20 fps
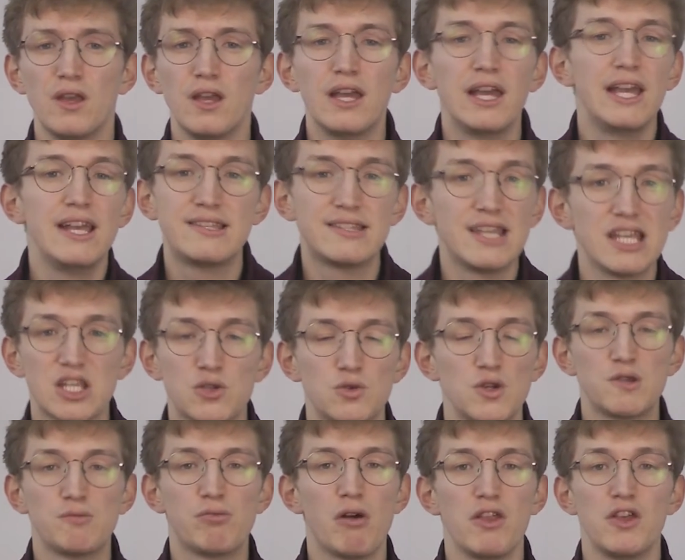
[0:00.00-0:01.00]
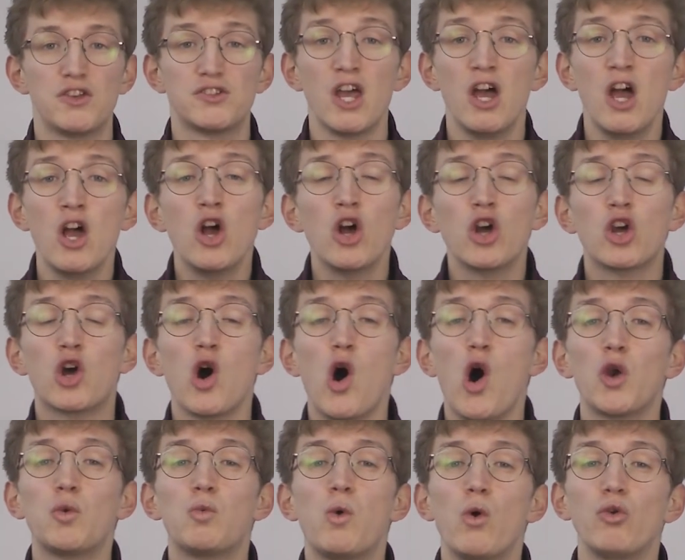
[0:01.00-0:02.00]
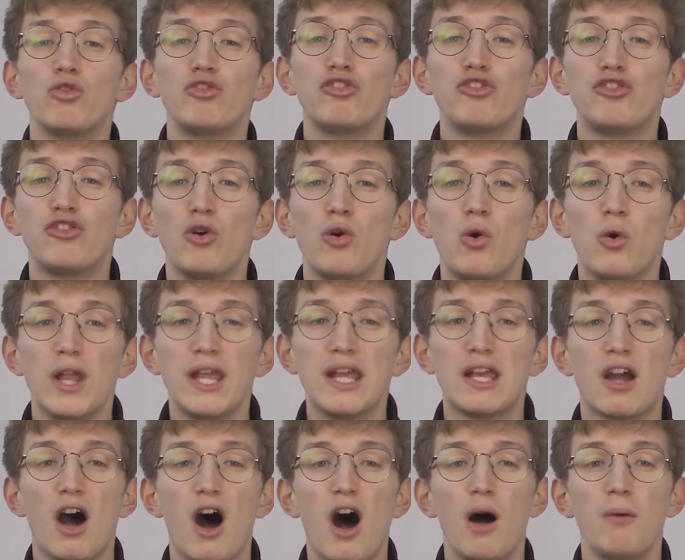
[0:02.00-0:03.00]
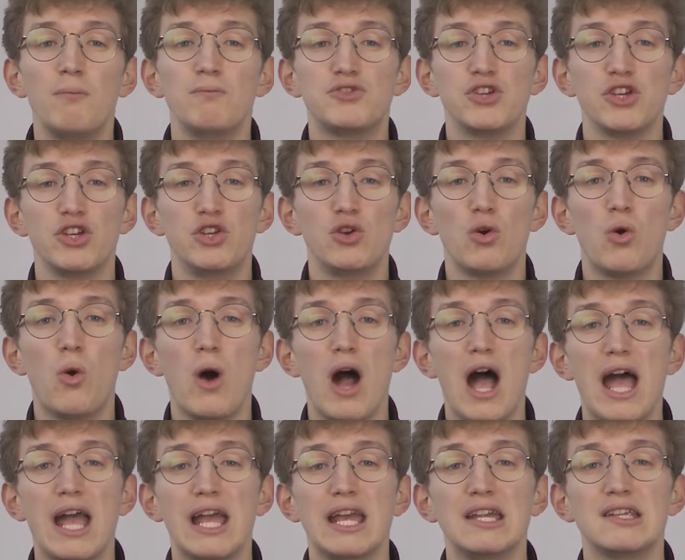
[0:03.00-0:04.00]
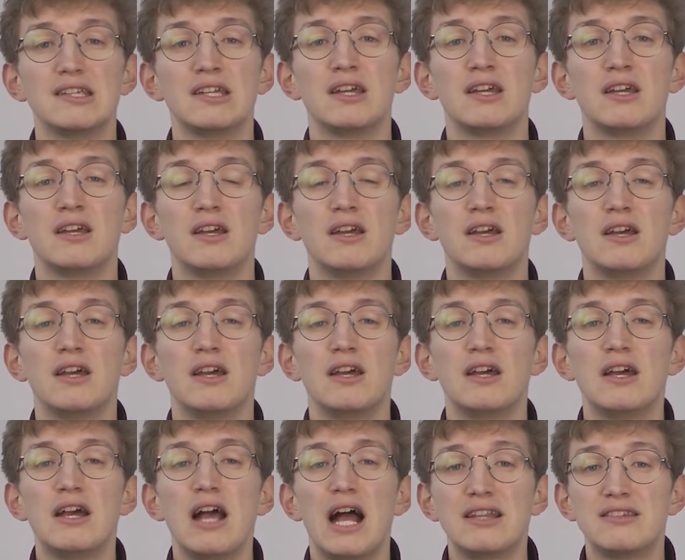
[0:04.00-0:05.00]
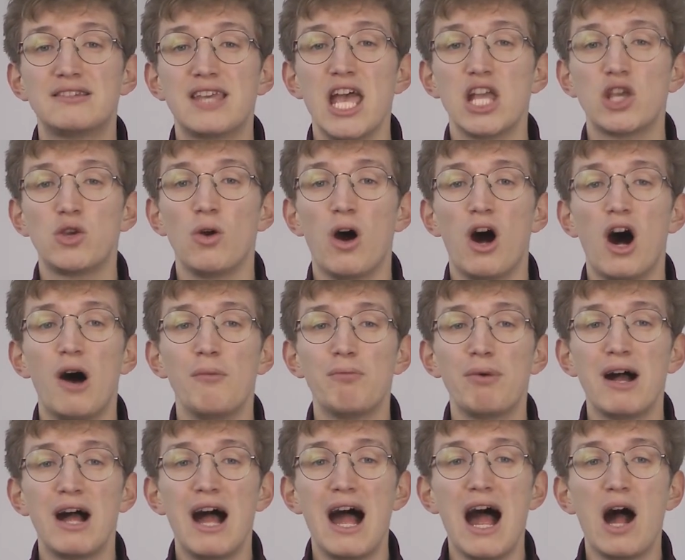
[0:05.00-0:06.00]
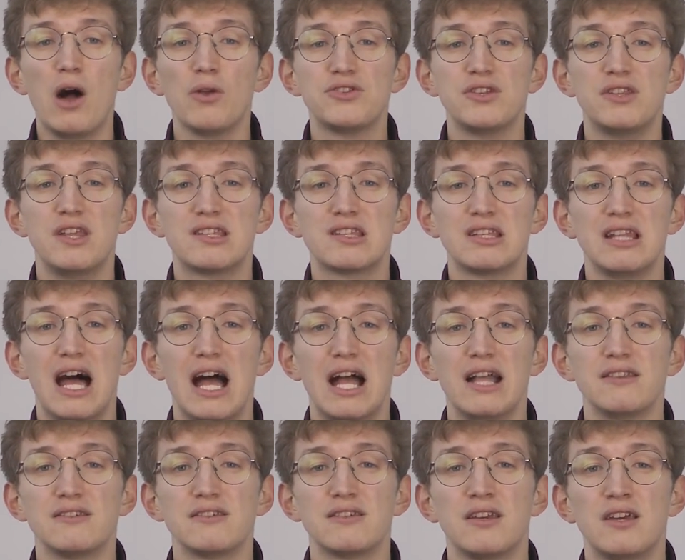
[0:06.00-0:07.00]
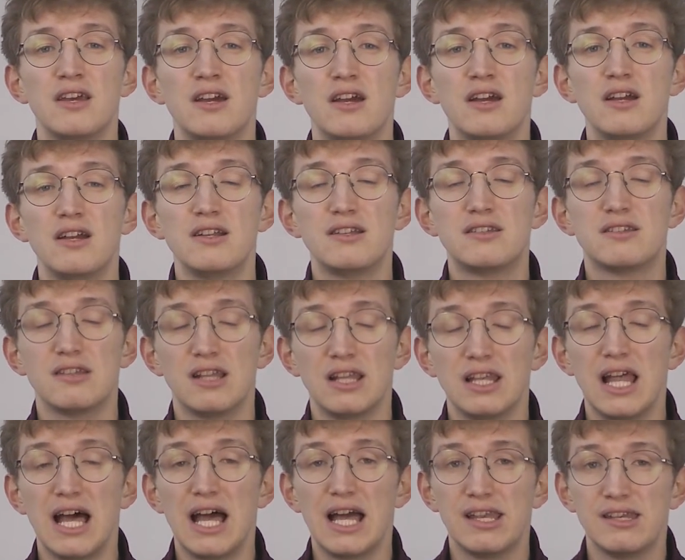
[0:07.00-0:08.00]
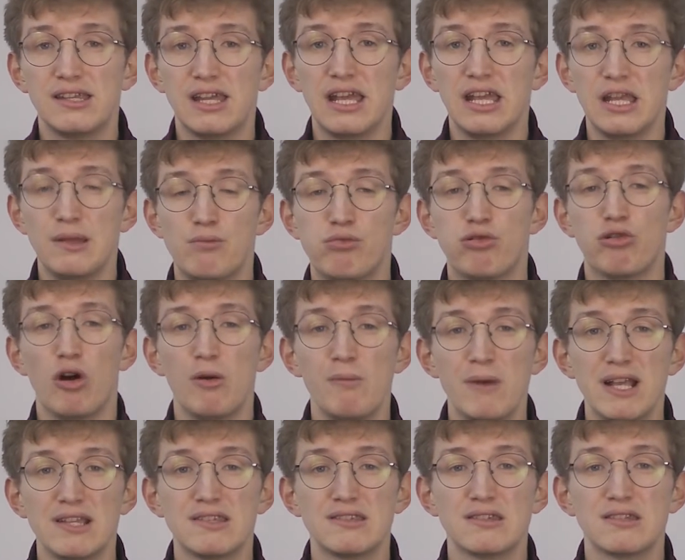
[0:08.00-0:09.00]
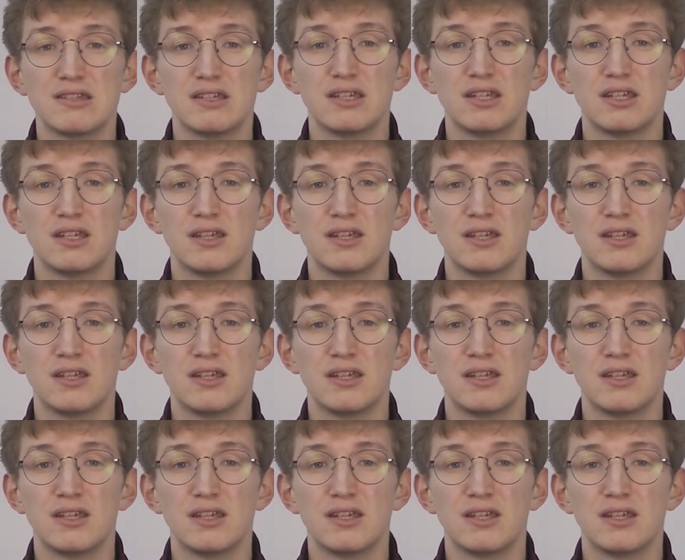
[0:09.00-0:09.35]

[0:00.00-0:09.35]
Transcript: He says to his brothers, God will surely come to your aid and take you up out of this land to the land he promised.